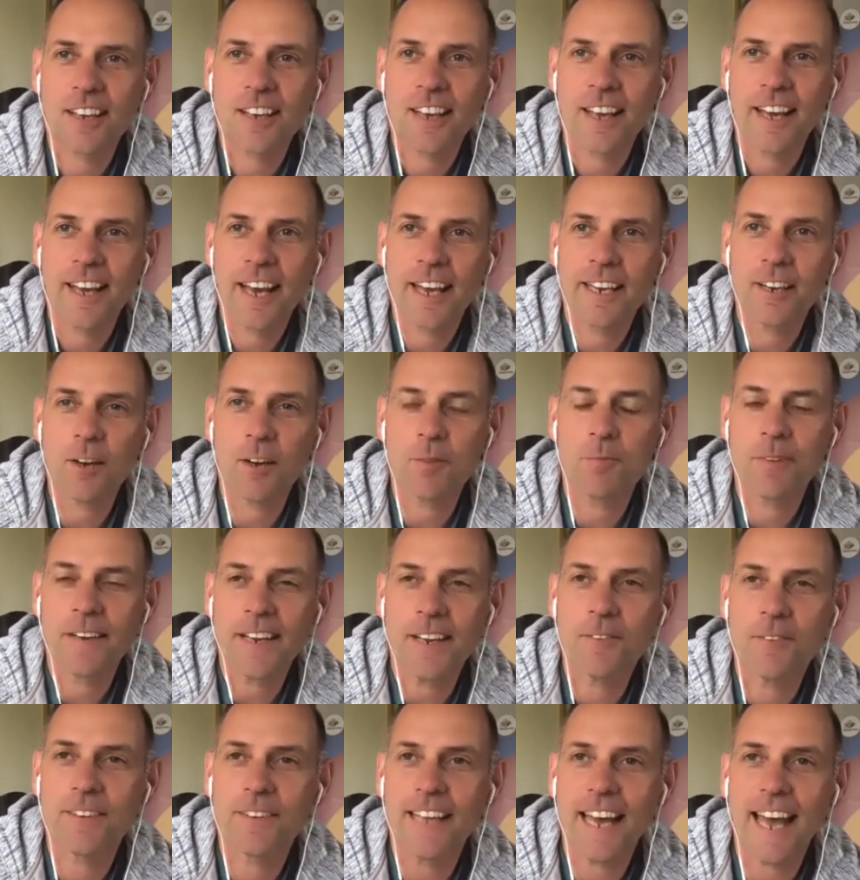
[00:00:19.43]
And I'm
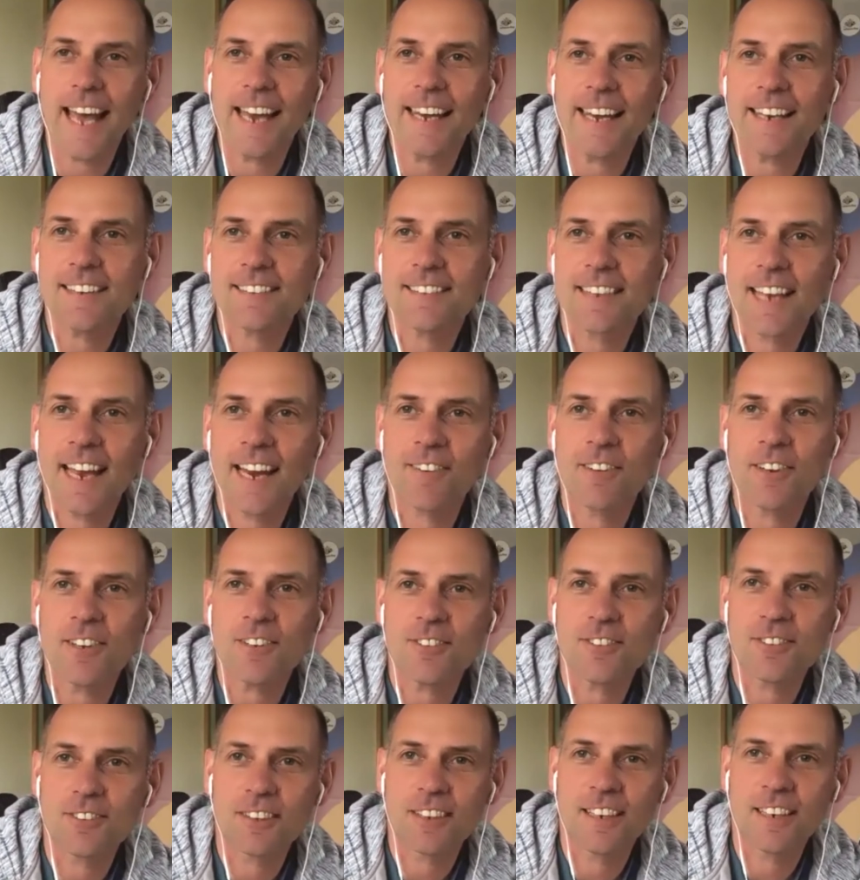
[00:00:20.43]
here with Alex
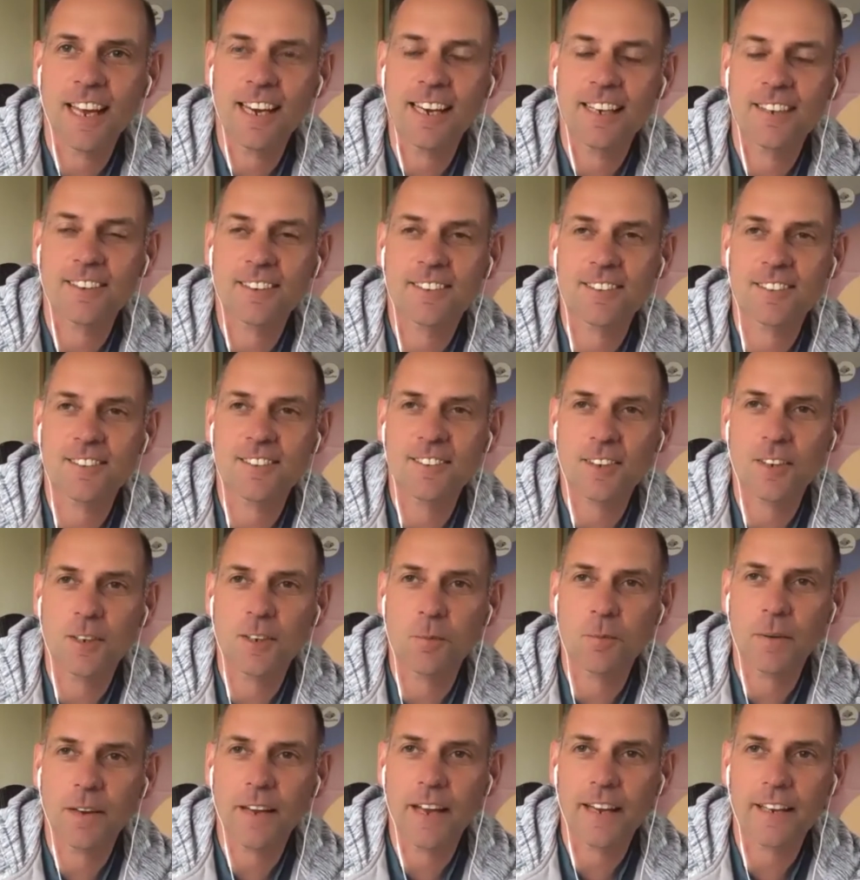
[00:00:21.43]
Harris, and Alex is going
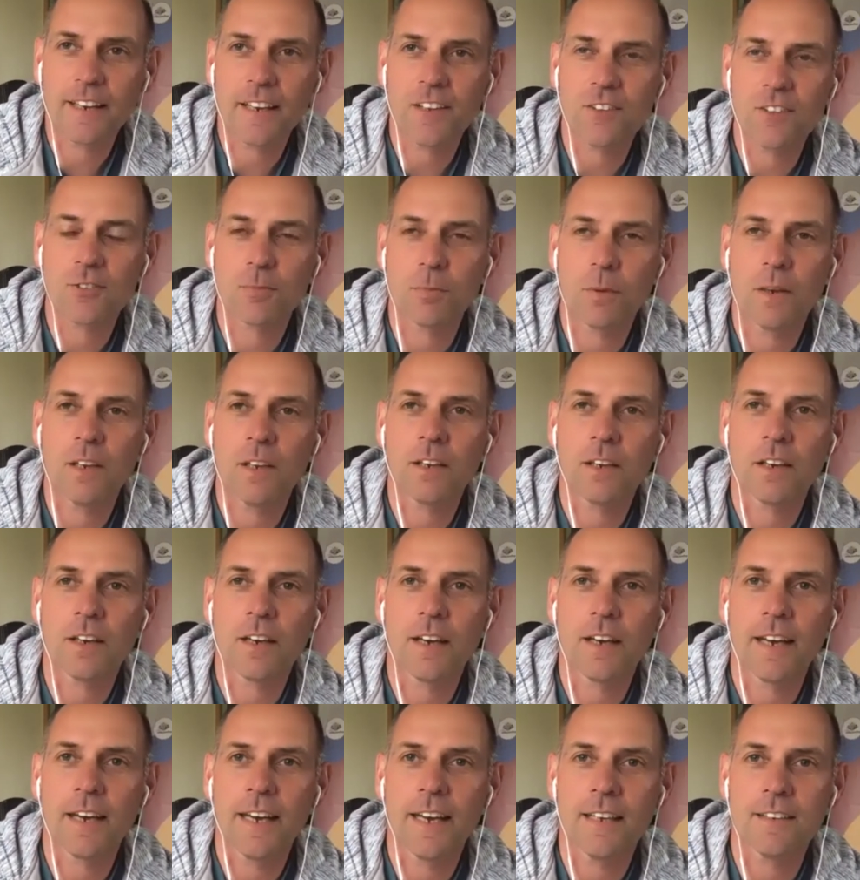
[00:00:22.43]
to be our guest
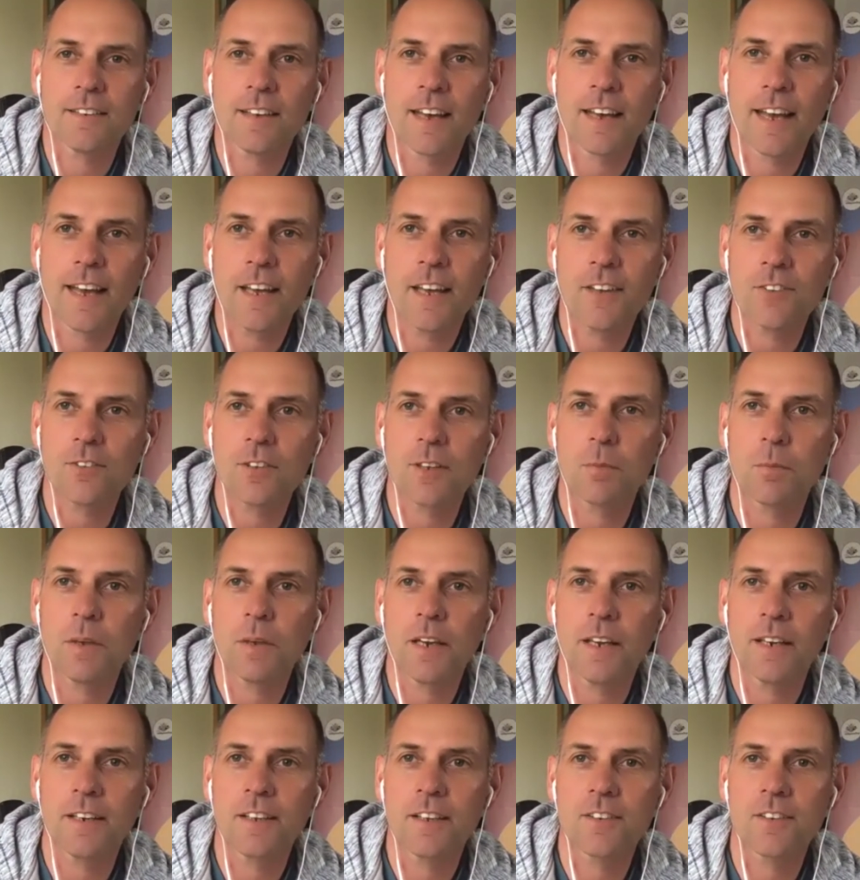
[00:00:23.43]
speaker at
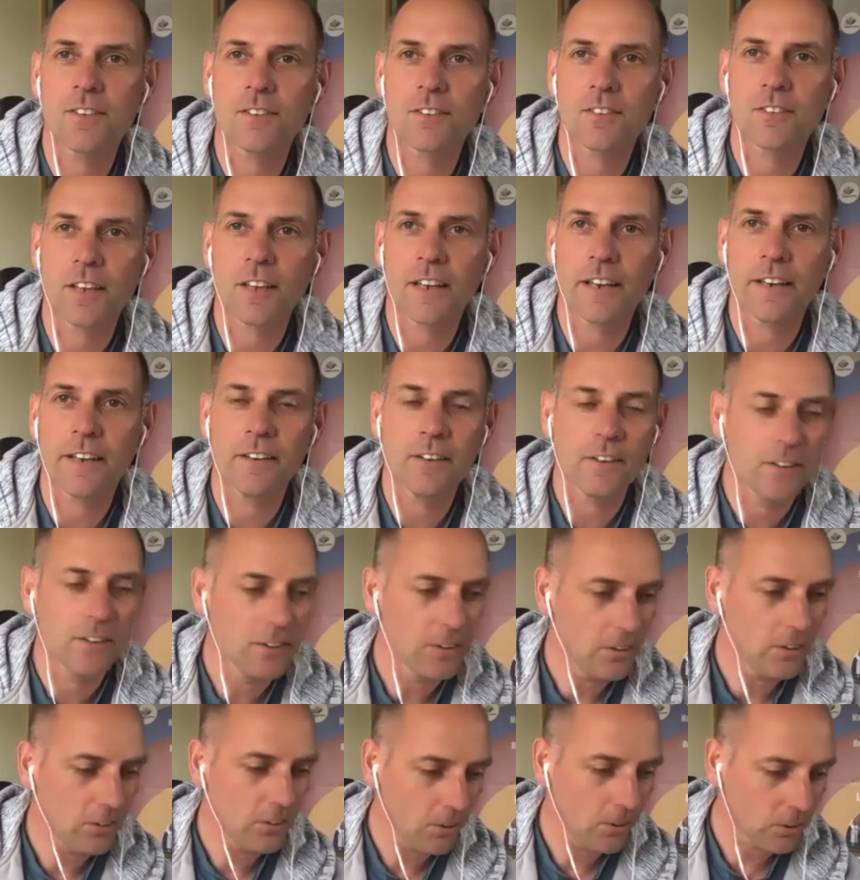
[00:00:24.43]
SCBA Leaders Day
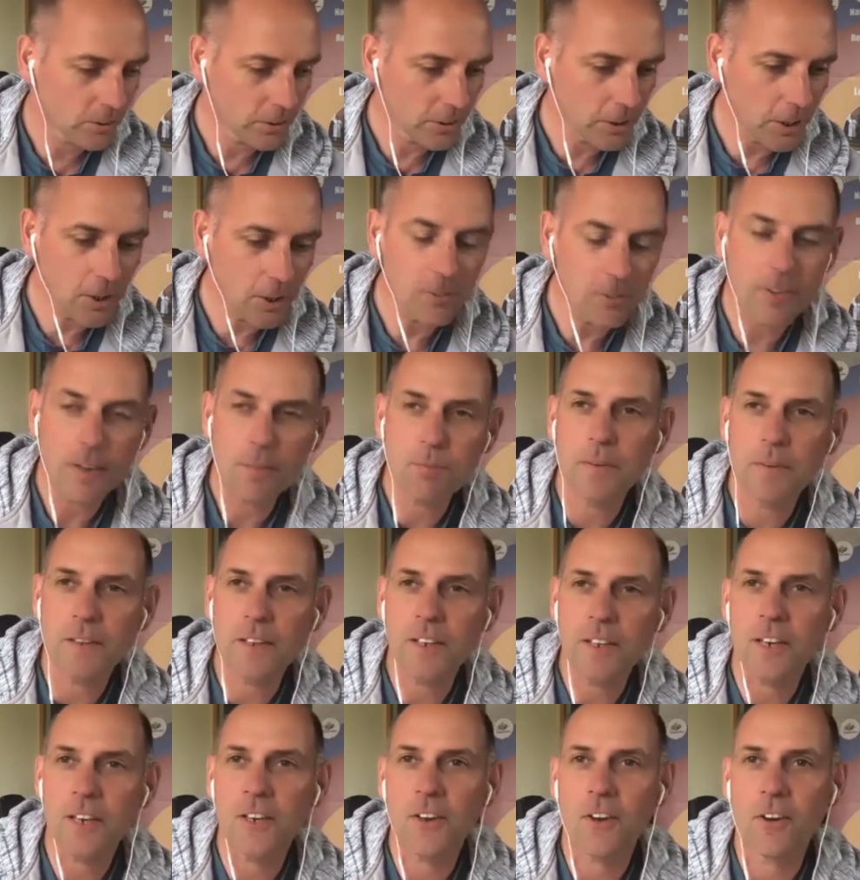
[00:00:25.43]
on November
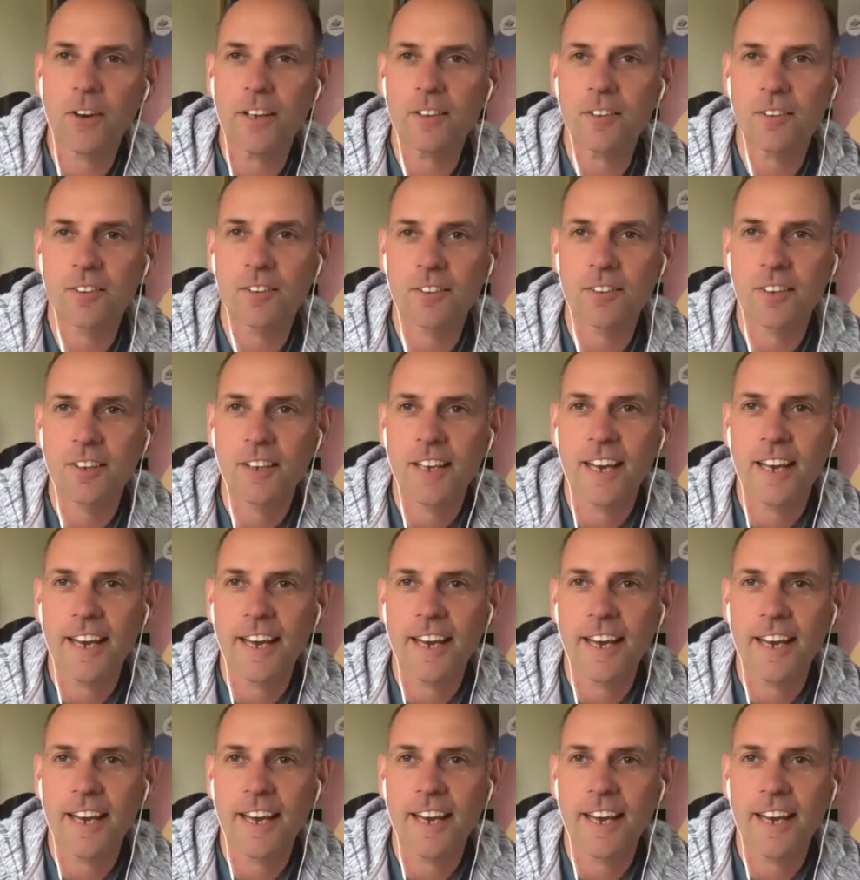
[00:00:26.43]
the 9th.